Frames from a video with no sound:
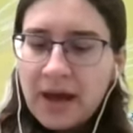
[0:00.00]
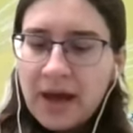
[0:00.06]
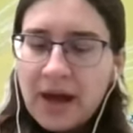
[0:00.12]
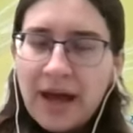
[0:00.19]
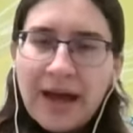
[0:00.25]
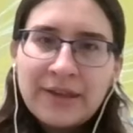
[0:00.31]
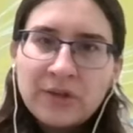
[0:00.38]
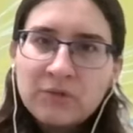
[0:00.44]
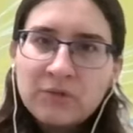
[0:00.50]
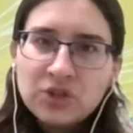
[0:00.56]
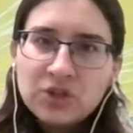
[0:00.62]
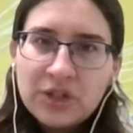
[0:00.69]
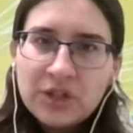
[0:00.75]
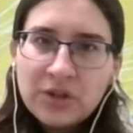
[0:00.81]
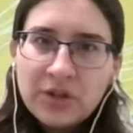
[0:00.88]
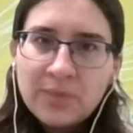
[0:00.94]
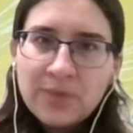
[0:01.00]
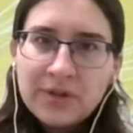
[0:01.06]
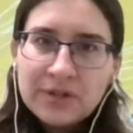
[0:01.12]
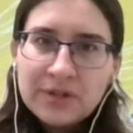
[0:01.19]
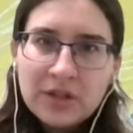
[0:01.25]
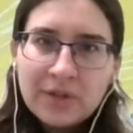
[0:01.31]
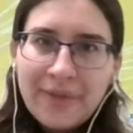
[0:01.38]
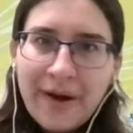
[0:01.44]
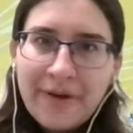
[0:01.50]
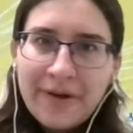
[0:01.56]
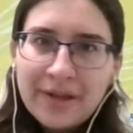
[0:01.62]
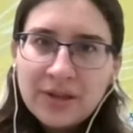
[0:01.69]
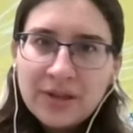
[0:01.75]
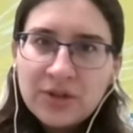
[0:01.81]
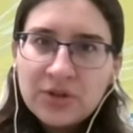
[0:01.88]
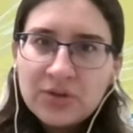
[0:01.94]
And don't cheat on the person you're
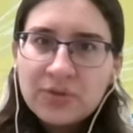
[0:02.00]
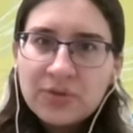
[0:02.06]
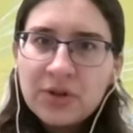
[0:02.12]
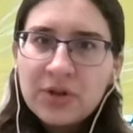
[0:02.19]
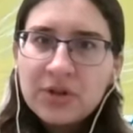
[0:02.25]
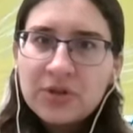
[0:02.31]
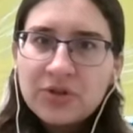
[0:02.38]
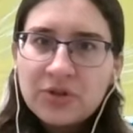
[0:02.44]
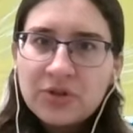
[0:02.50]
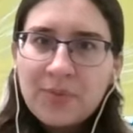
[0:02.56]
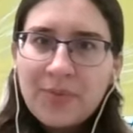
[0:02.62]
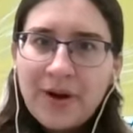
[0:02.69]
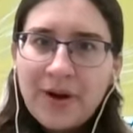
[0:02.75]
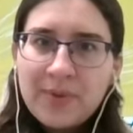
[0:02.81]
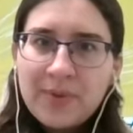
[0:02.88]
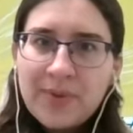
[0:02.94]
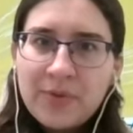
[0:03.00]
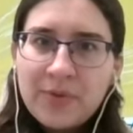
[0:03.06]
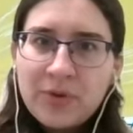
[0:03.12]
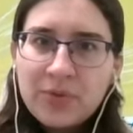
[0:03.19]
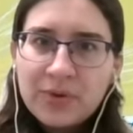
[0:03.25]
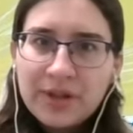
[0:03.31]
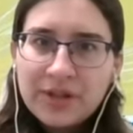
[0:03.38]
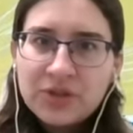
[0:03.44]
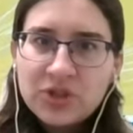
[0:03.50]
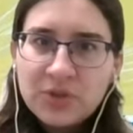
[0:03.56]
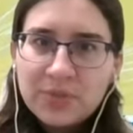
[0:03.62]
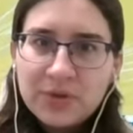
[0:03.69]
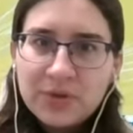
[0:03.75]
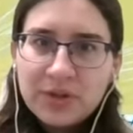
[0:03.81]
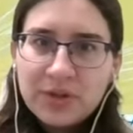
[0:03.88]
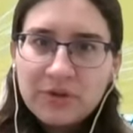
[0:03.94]
married to. Don't marry people who are like
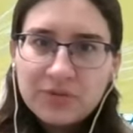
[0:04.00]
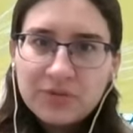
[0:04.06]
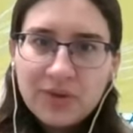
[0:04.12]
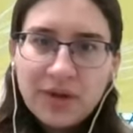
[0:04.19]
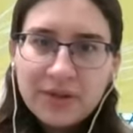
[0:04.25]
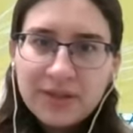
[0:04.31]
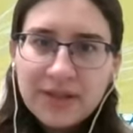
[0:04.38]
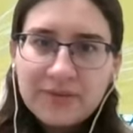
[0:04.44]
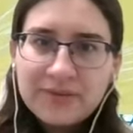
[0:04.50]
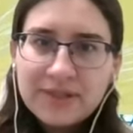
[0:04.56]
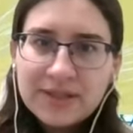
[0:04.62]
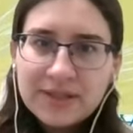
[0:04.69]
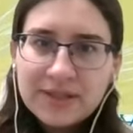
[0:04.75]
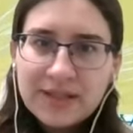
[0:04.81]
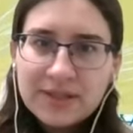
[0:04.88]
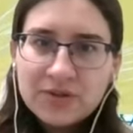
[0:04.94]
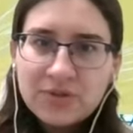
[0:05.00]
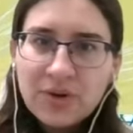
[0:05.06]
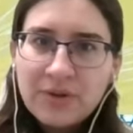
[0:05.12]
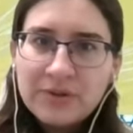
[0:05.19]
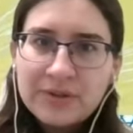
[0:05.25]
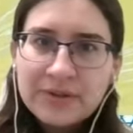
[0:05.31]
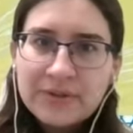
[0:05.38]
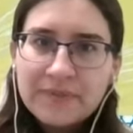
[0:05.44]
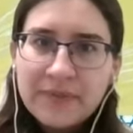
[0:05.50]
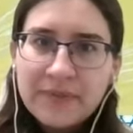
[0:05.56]
super close relatives because that's gross.